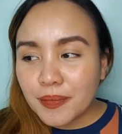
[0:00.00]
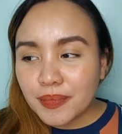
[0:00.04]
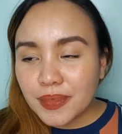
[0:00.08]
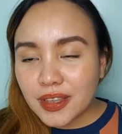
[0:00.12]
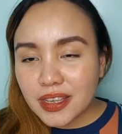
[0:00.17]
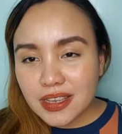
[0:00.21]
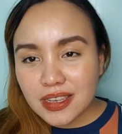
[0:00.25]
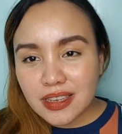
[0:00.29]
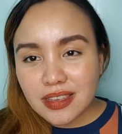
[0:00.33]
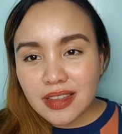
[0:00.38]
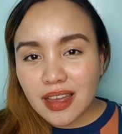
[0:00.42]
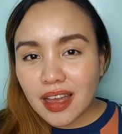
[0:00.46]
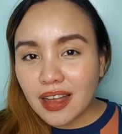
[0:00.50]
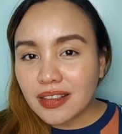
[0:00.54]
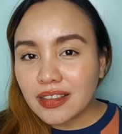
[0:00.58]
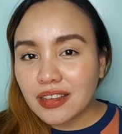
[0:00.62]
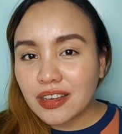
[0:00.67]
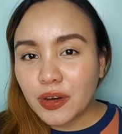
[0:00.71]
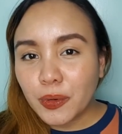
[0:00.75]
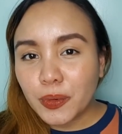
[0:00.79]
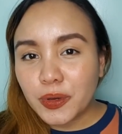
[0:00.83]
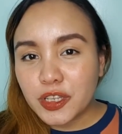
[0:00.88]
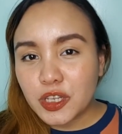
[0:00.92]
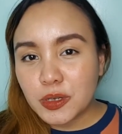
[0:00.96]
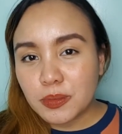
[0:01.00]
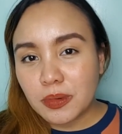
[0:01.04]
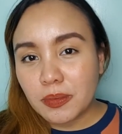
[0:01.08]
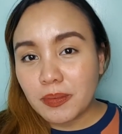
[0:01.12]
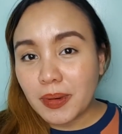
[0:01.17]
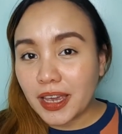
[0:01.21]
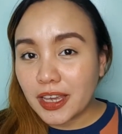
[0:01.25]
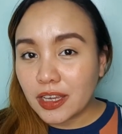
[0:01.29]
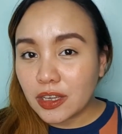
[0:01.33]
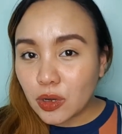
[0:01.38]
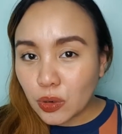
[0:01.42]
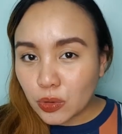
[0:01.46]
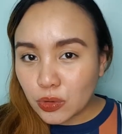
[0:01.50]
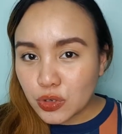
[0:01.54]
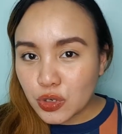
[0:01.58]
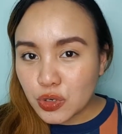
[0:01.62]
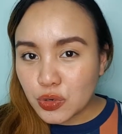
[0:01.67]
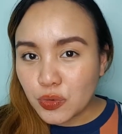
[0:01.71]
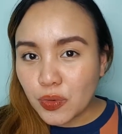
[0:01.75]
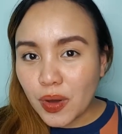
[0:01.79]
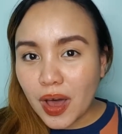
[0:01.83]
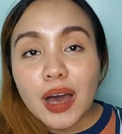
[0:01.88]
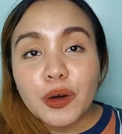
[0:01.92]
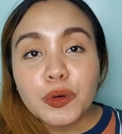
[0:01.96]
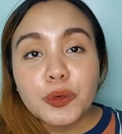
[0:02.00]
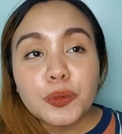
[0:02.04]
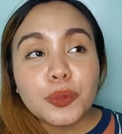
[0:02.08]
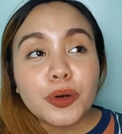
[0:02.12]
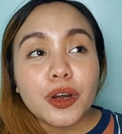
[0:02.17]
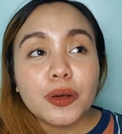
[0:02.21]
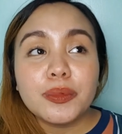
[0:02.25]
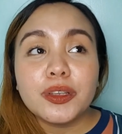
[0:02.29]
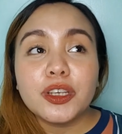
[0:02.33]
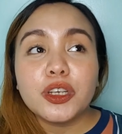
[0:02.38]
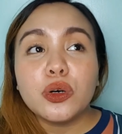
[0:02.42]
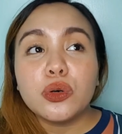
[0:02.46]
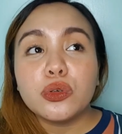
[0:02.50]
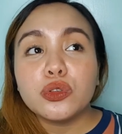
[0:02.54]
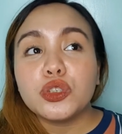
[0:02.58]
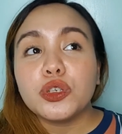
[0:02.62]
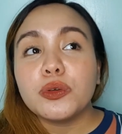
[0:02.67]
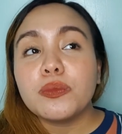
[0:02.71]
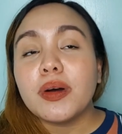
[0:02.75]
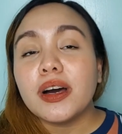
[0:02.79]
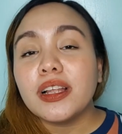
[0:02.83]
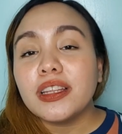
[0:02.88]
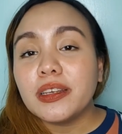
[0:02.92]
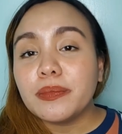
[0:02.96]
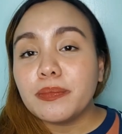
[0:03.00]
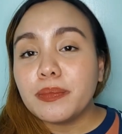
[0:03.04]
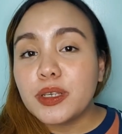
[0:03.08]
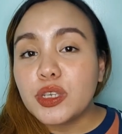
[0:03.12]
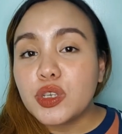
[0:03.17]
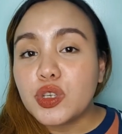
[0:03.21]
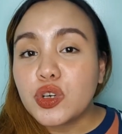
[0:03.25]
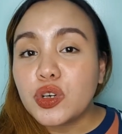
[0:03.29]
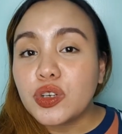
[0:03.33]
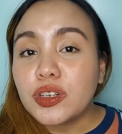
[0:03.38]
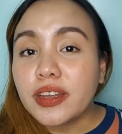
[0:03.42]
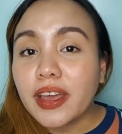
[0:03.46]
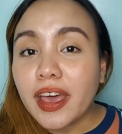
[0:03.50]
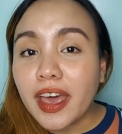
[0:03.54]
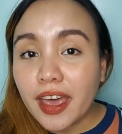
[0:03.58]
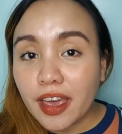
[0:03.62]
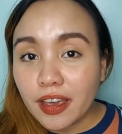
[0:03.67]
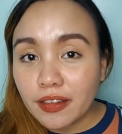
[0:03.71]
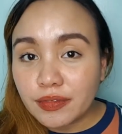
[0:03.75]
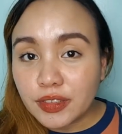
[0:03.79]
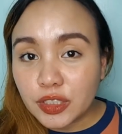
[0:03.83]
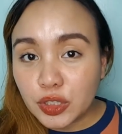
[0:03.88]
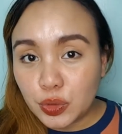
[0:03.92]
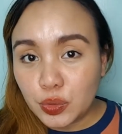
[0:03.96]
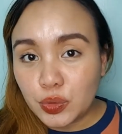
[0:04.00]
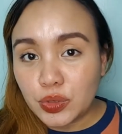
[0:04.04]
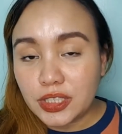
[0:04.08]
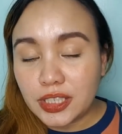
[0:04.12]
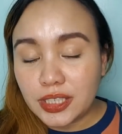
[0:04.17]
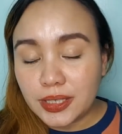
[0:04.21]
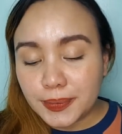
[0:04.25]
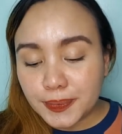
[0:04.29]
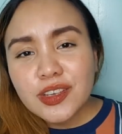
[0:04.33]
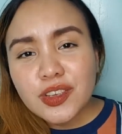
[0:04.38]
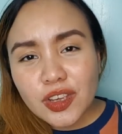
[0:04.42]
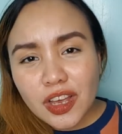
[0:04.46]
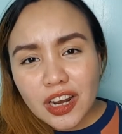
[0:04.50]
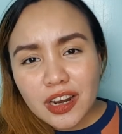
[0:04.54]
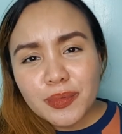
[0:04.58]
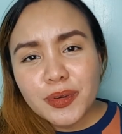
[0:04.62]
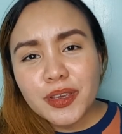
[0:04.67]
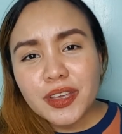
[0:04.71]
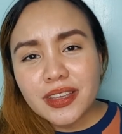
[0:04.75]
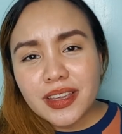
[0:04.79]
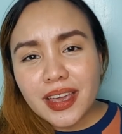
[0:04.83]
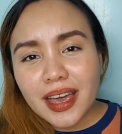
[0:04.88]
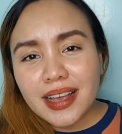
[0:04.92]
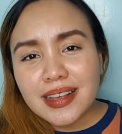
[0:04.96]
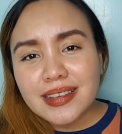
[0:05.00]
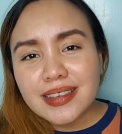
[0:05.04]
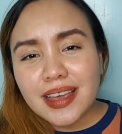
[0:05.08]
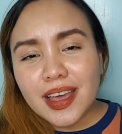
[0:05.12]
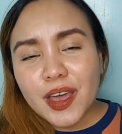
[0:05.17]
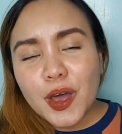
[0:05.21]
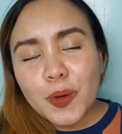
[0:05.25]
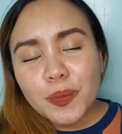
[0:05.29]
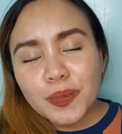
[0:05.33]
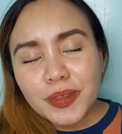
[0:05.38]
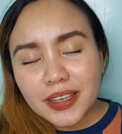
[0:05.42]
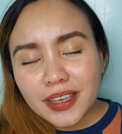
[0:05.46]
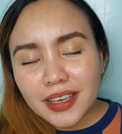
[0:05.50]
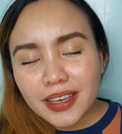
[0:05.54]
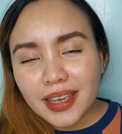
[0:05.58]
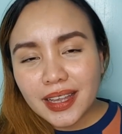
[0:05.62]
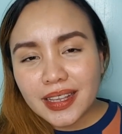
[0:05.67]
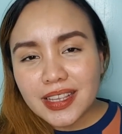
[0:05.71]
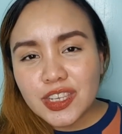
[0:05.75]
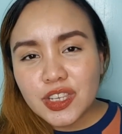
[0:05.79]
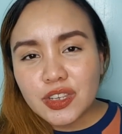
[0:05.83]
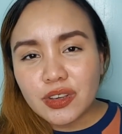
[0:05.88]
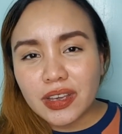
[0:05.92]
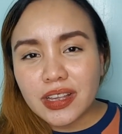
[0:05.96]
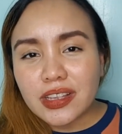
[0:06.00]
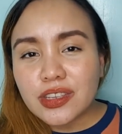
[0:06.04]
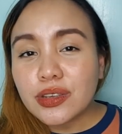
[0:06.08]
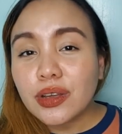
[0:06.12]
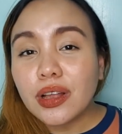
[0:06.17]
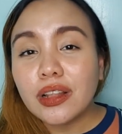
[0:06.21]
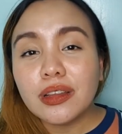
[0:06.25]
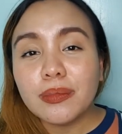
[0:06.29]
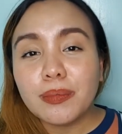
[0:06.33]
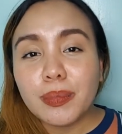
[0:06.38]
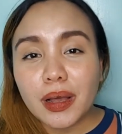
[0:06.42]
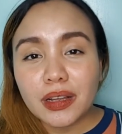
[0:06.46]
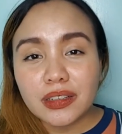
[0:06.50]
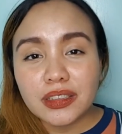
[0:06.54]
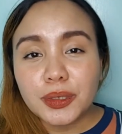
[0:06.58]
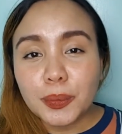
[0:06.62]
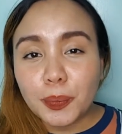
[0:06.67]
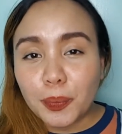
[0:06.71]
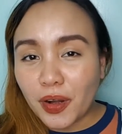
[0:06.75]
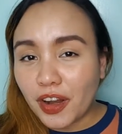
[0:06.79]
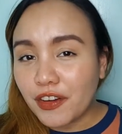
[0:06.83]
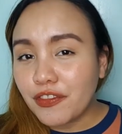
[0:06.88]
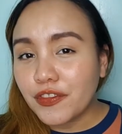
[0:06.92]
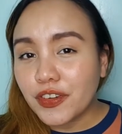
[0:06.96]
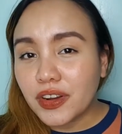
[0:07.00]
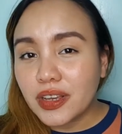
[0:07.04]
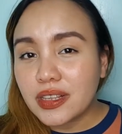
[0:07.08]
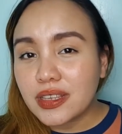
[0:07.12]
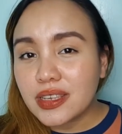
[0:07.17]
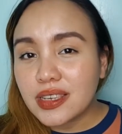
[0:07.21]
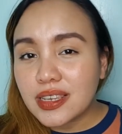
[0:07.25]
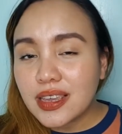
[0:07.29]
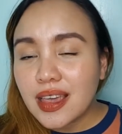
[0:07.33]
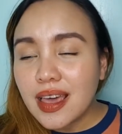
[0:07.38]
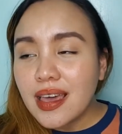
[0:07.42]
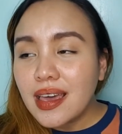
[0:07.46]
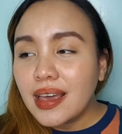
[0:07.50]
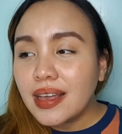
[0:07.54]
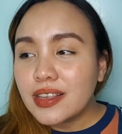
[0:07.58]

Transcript: this is not going to be my go-to. I would probably go to yung lipis ko na heavy duty. So alam mo yun, guys, I hope nagigets nyo. It's all about the preference.